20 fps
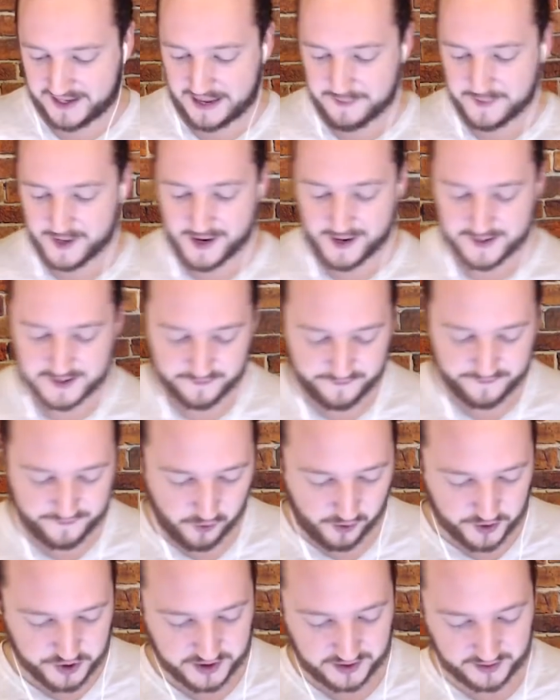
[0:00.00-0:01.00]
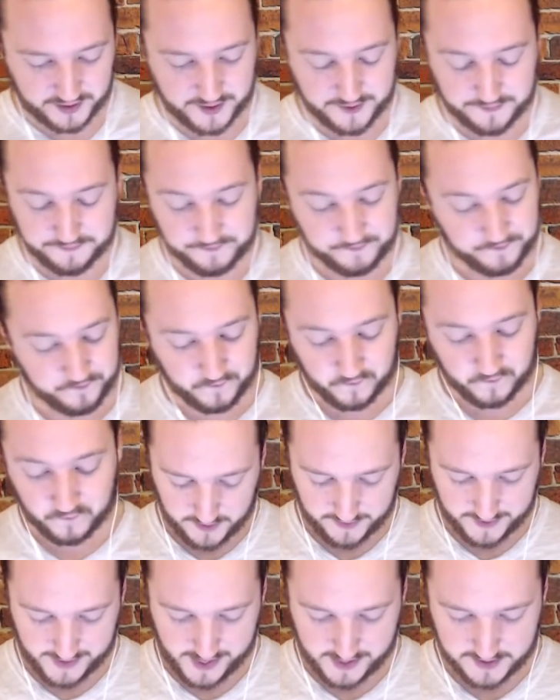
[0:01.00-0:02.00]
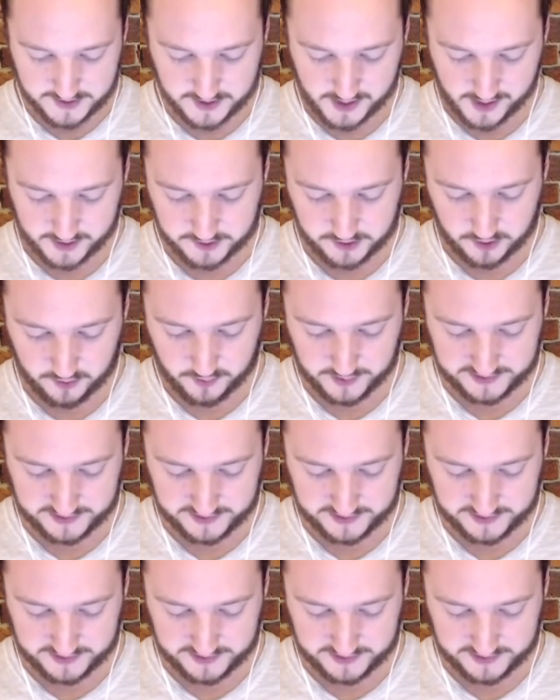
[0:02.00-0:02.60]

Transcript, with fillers: game, guys. Unfortunately, that sucks, dude.